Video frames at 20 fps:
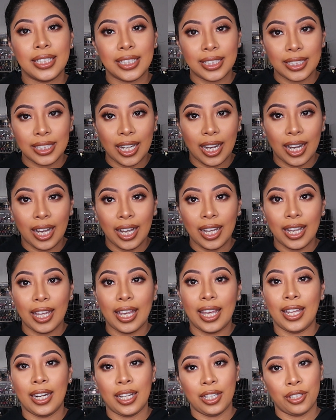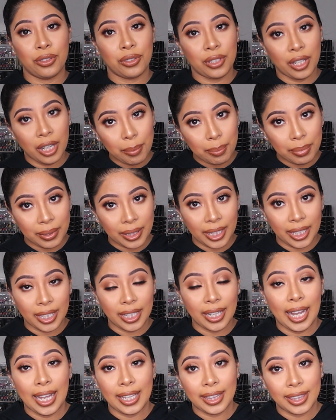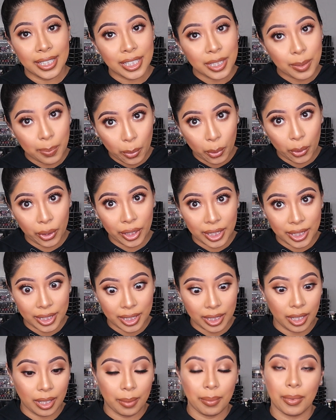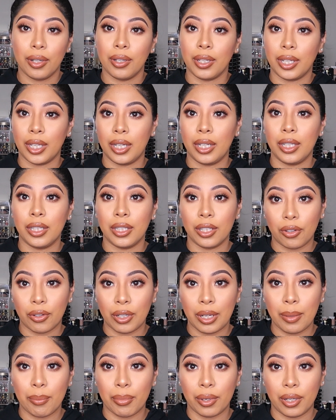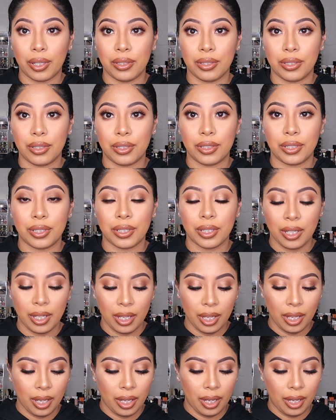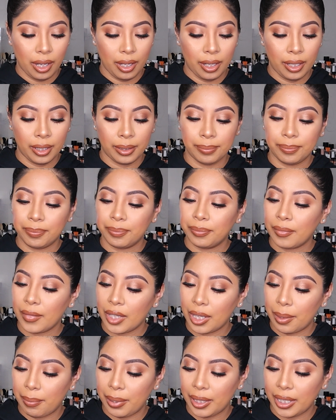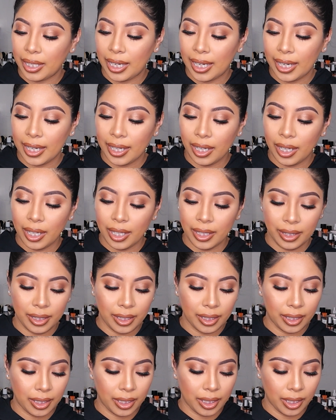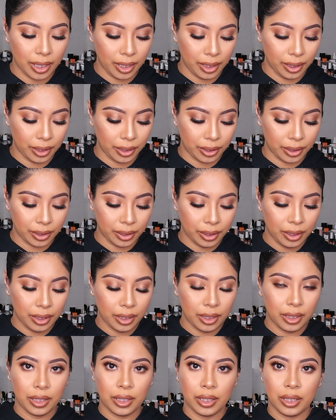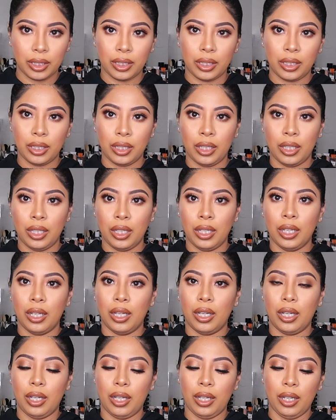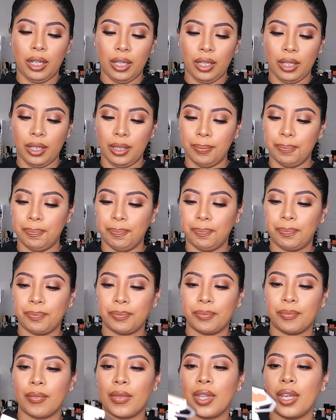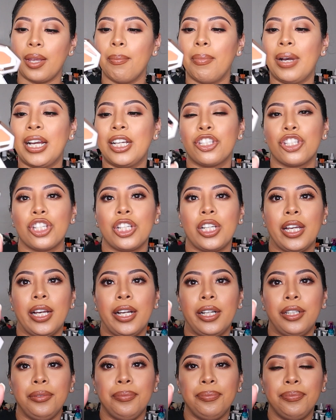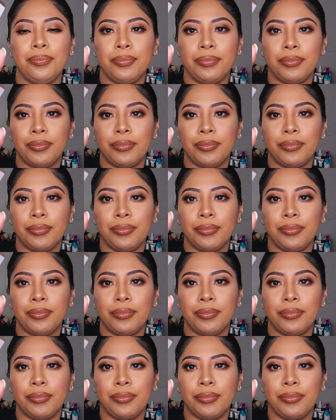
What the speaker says: did not, and I do not plan at this point in time on getting the cream bronzers. But I got the color Bajan Gyal,